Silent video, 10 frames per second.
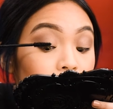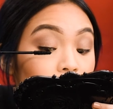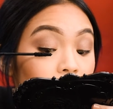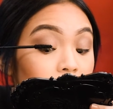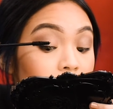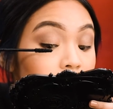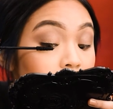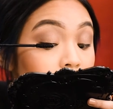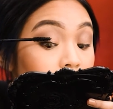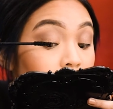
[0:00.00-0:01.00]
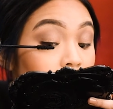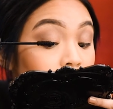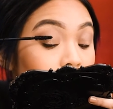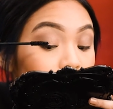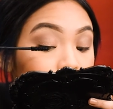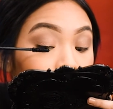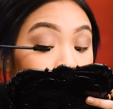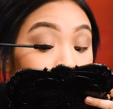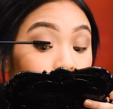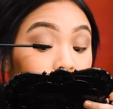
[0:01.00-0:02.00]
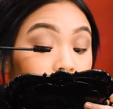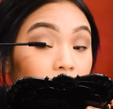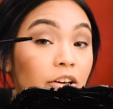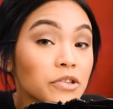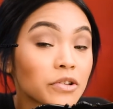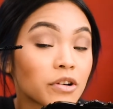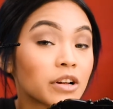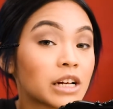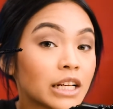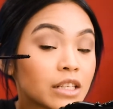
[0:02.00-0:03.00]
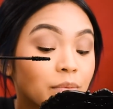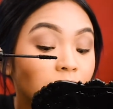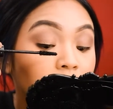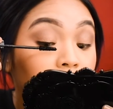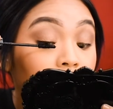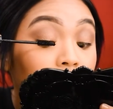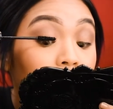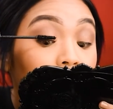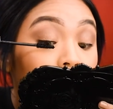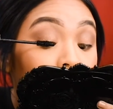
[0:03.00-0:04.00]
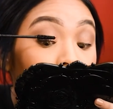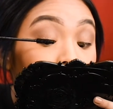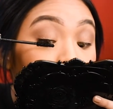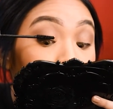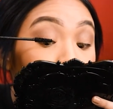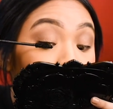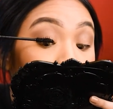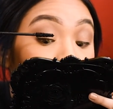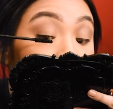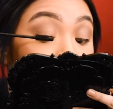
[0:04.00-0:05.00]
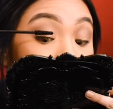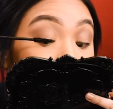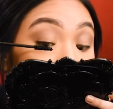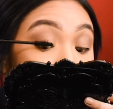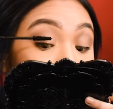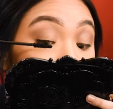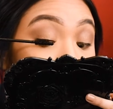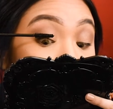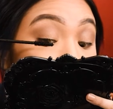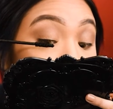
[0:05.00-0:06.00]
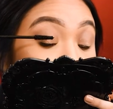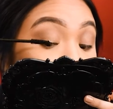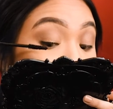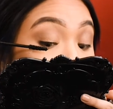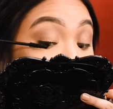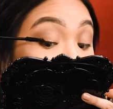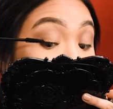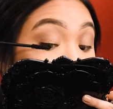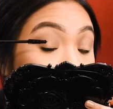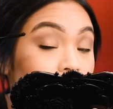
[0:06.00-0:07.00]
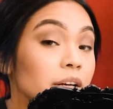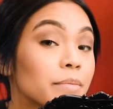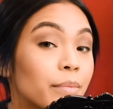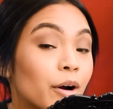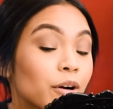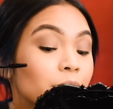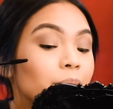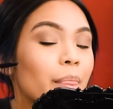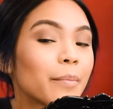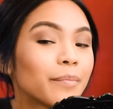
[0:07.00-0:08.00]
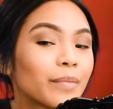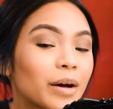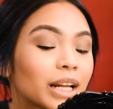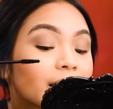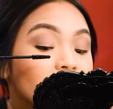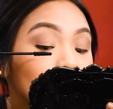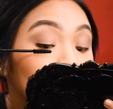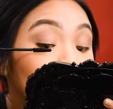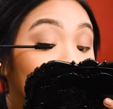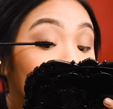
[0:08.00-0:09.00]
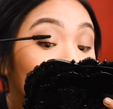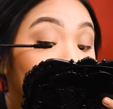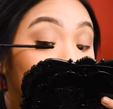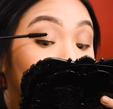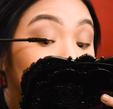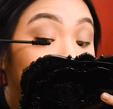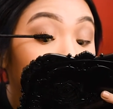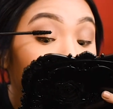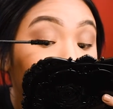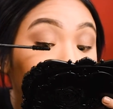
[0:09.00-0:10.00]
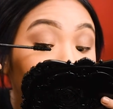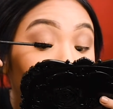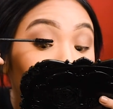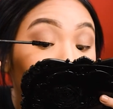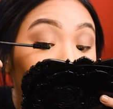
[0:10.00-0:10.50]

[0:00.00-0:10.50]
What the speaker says: eyelashes here, and then once the lashes are on, I like to apply the bottom eyelashes after. Or sorry, I like to apply the bottom mascara after